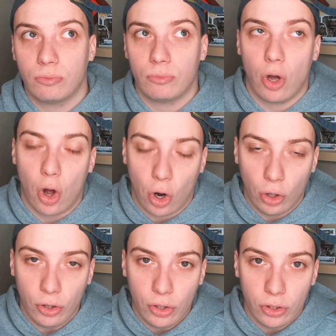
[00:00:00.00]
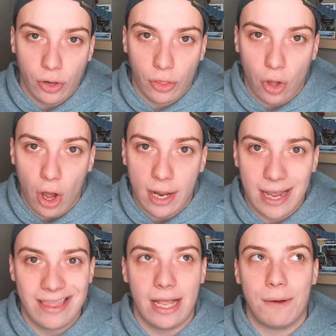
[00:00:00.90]
a hard thought,
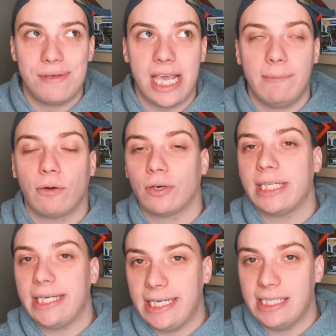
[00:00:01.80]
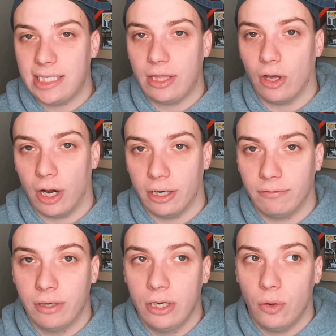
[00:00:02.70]
and then it became a really easy thought of,
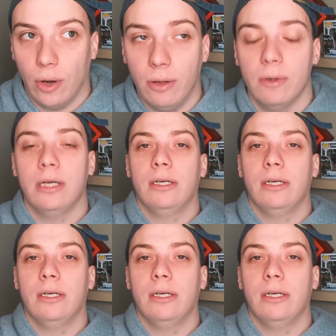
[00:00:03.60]
well,